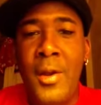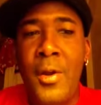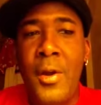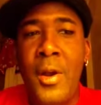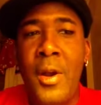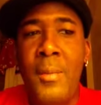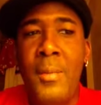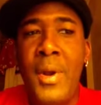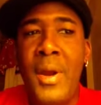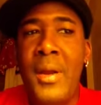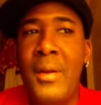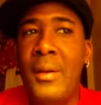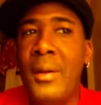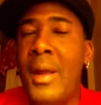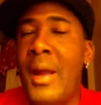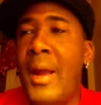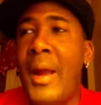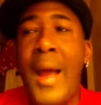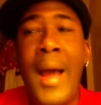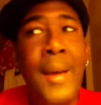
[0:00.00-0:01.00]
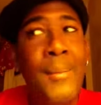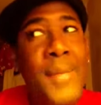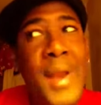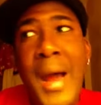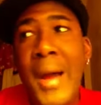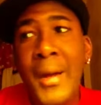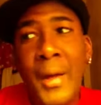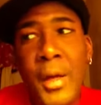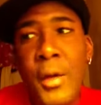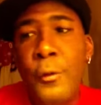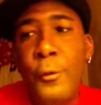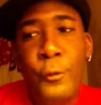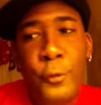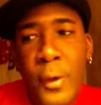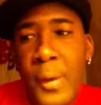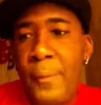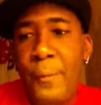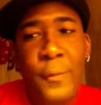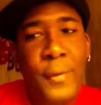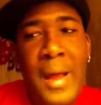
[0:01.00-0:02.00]
know what I mean? Like, I'm not going to
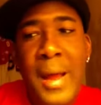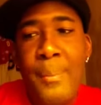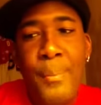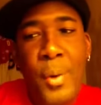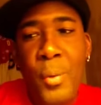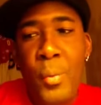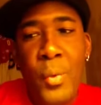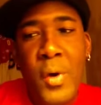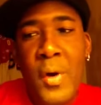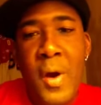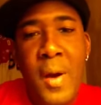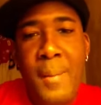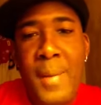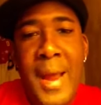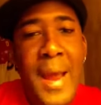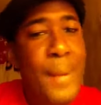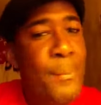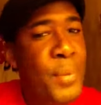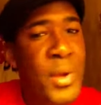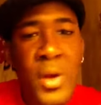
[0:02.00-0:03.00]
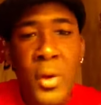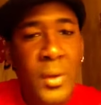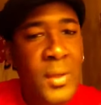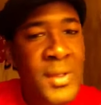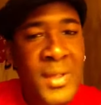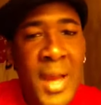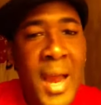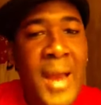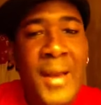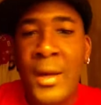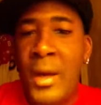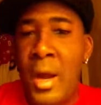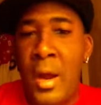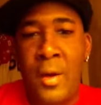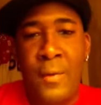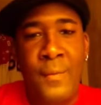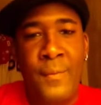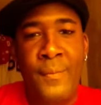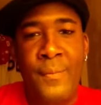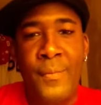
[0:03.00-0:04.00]
flip-flop on where I'm at. Pioli's got to
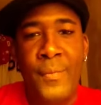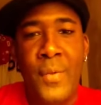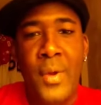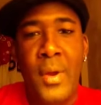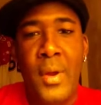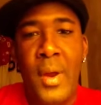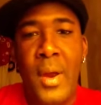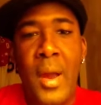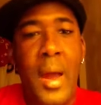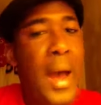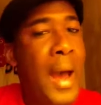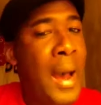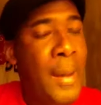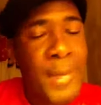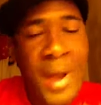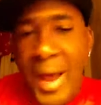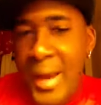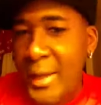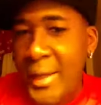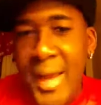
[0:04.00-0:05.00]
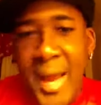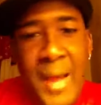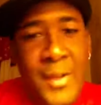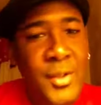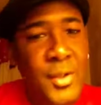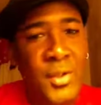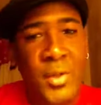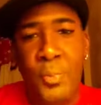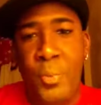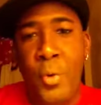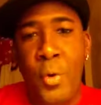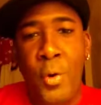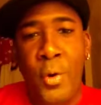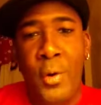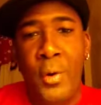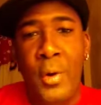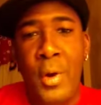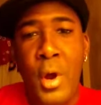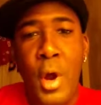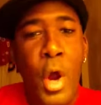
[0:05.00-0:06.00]
go. I'm not a Castle
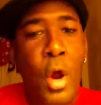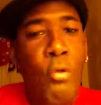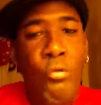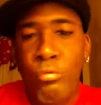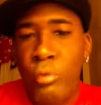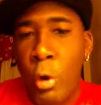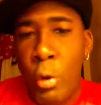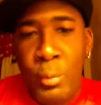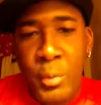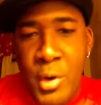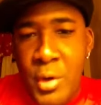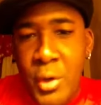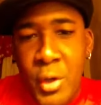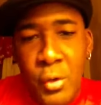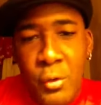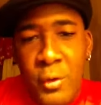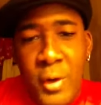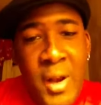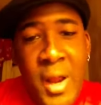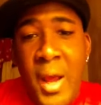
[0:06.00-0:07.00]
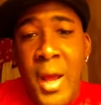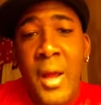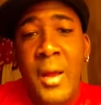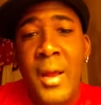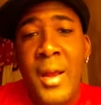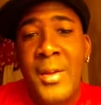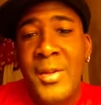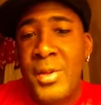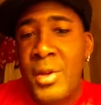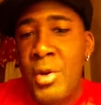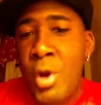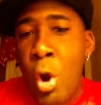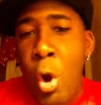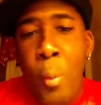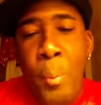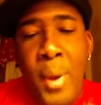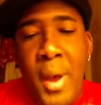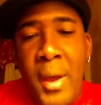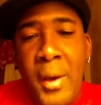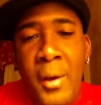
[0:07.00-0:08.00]
supporter. Romeo Coronel is no
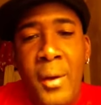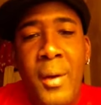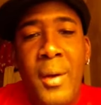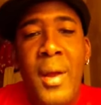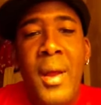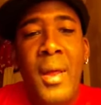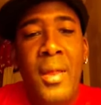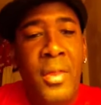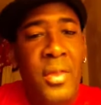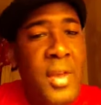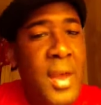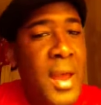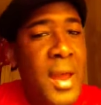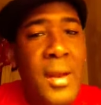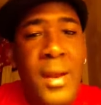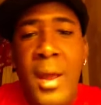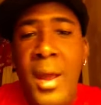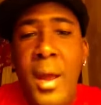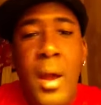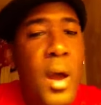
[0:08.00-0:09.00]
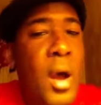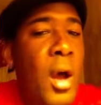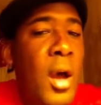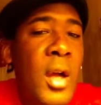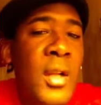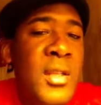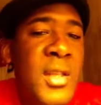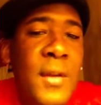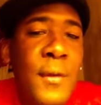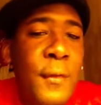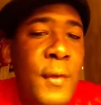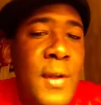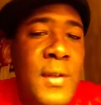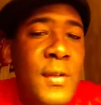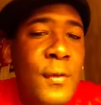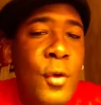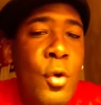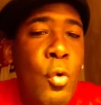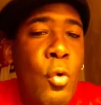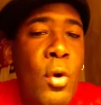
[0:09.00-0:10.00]
better than a
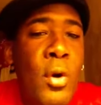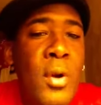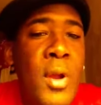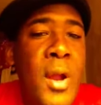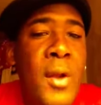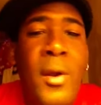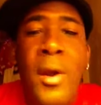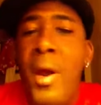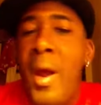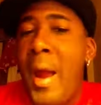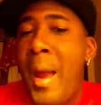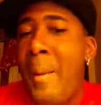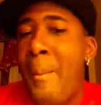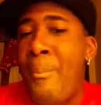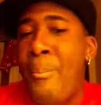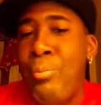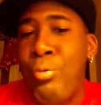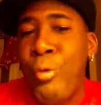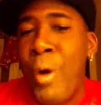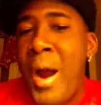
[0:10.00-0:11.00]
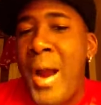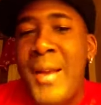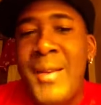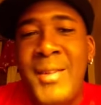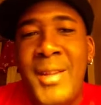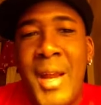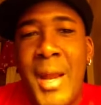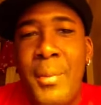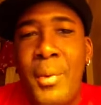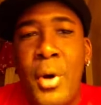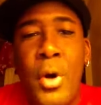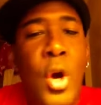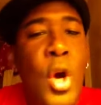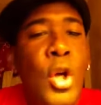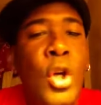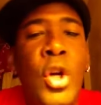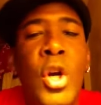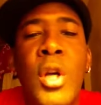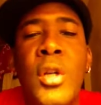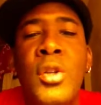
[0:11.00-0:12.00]
defensive coordinator, and Brian Dable
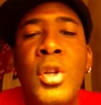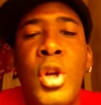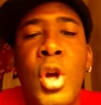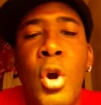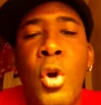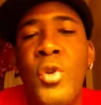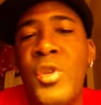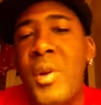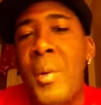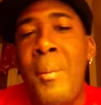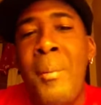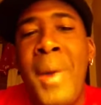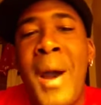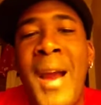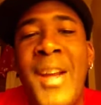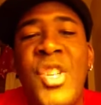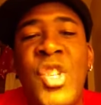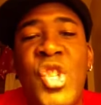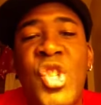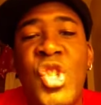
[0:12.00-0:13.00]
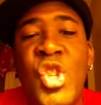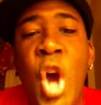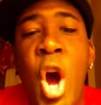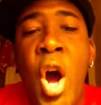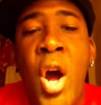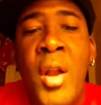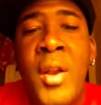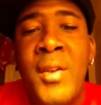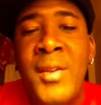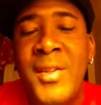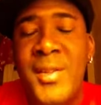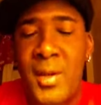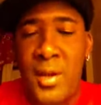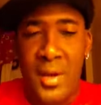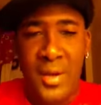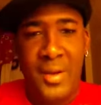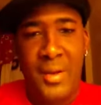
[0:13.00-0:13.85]
couldn't coach my son's